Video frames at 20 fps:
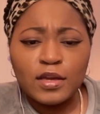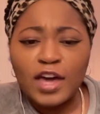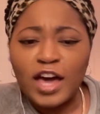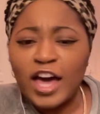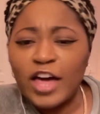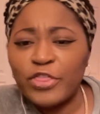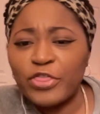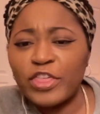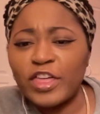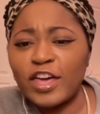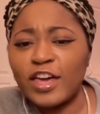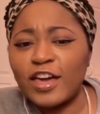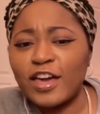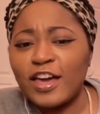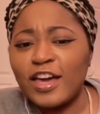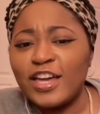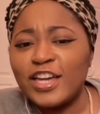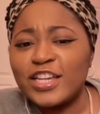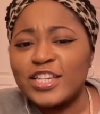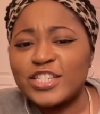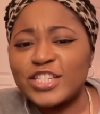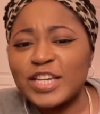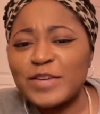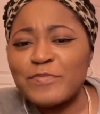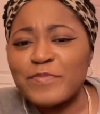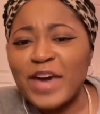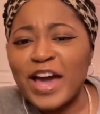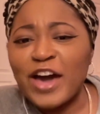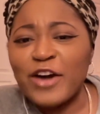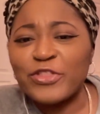I think she
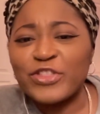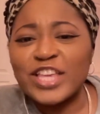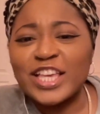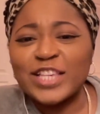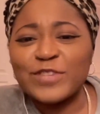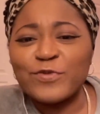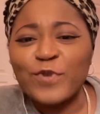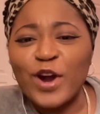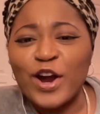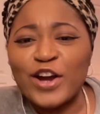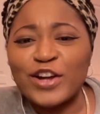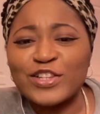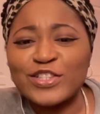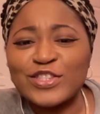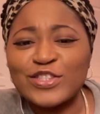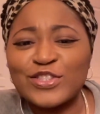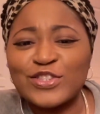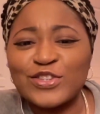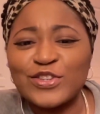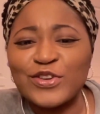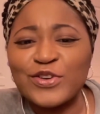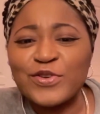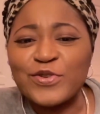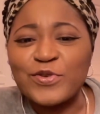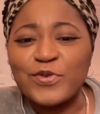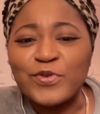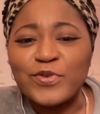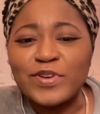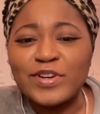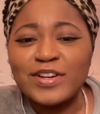mouthed his words
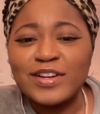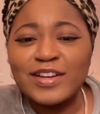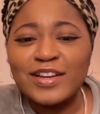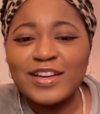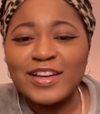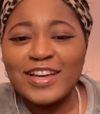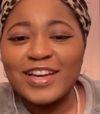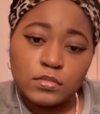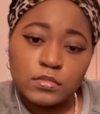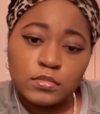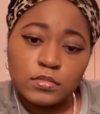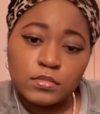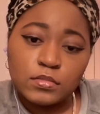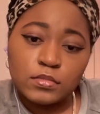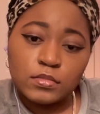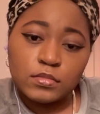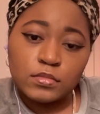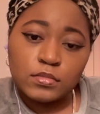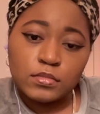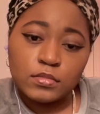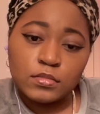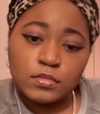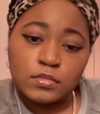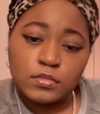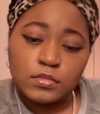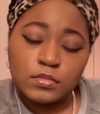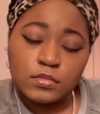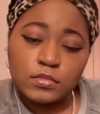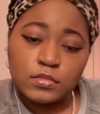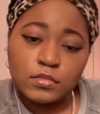too. Just play him a bit of
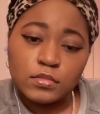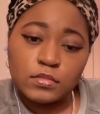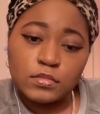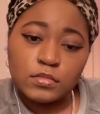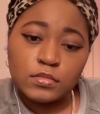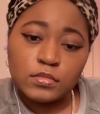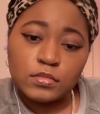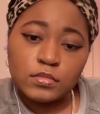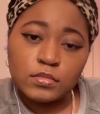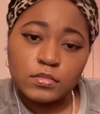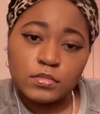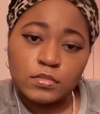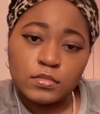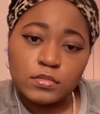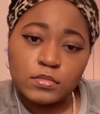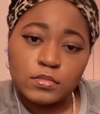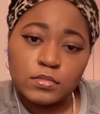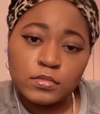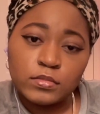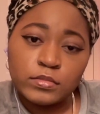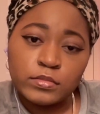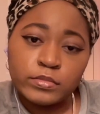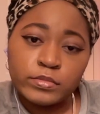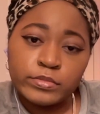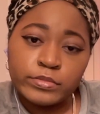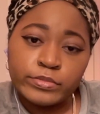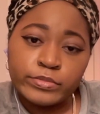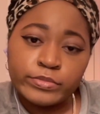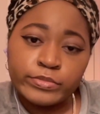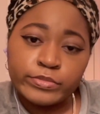music and he falls straight
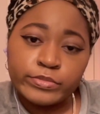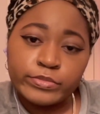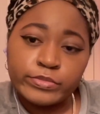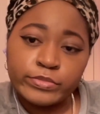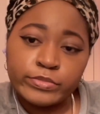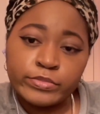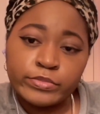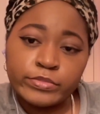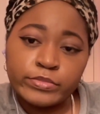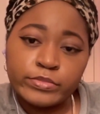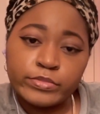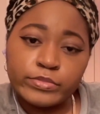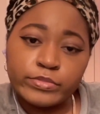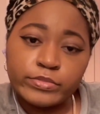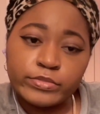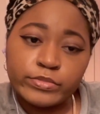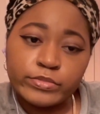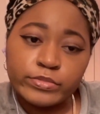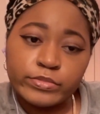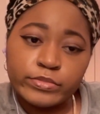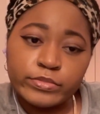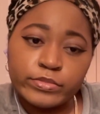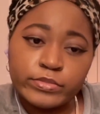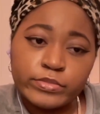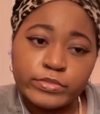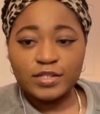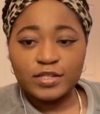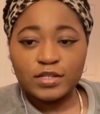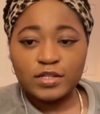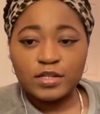asleep.
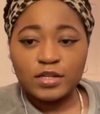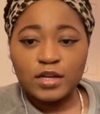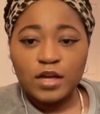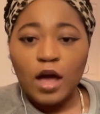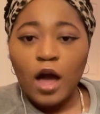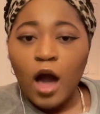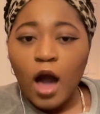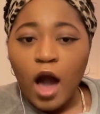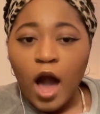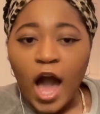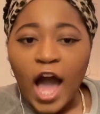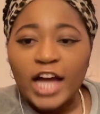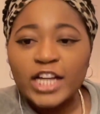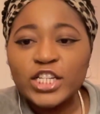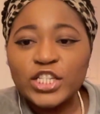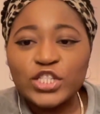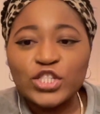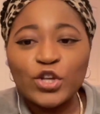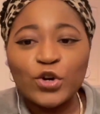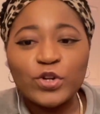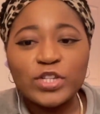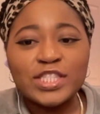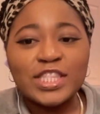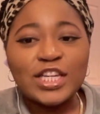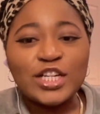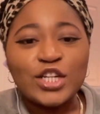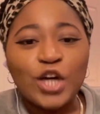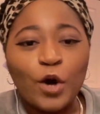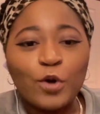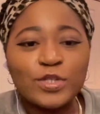I just noticed the
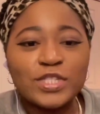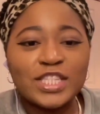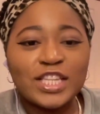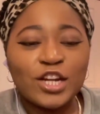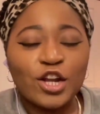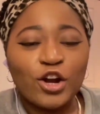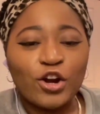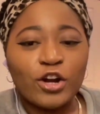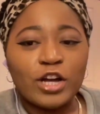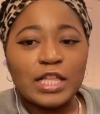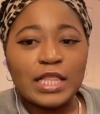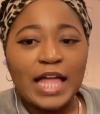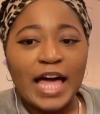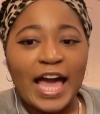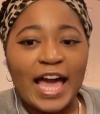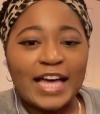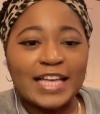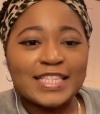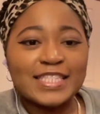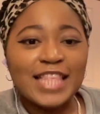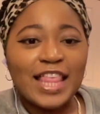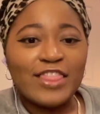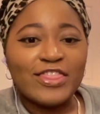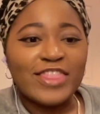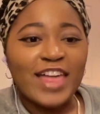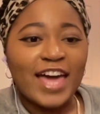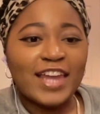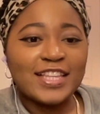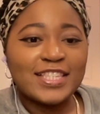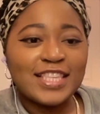ghost in her class.
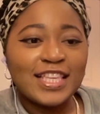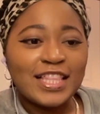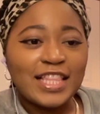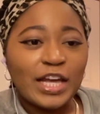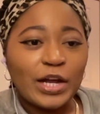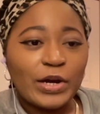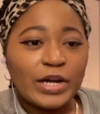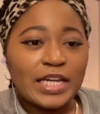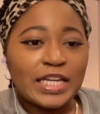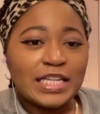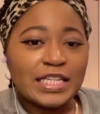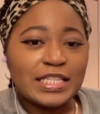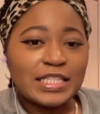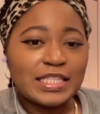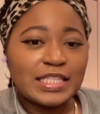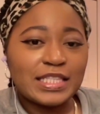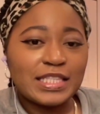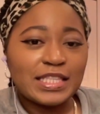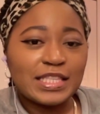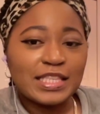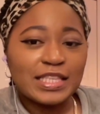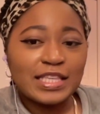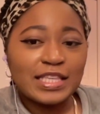That is hilarious.